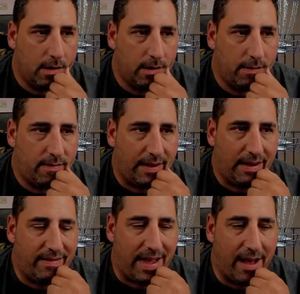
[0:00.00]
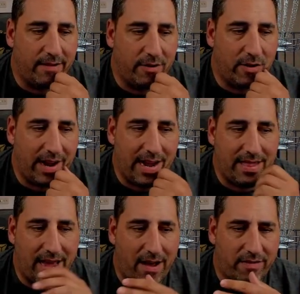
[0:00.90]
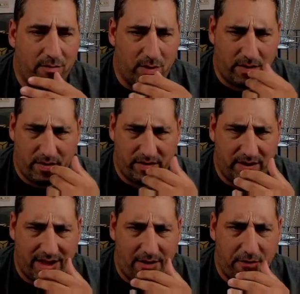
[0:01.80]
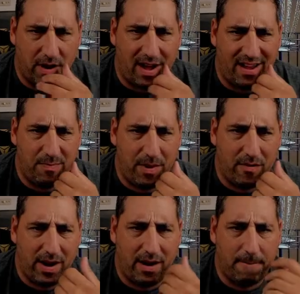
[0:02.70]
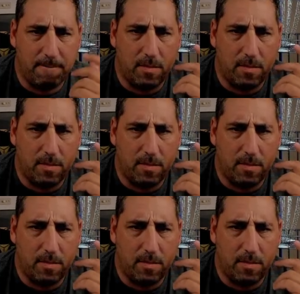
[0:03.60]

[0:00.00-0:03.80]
6,000 or 8,000, whatever else like that for your highest bit rate.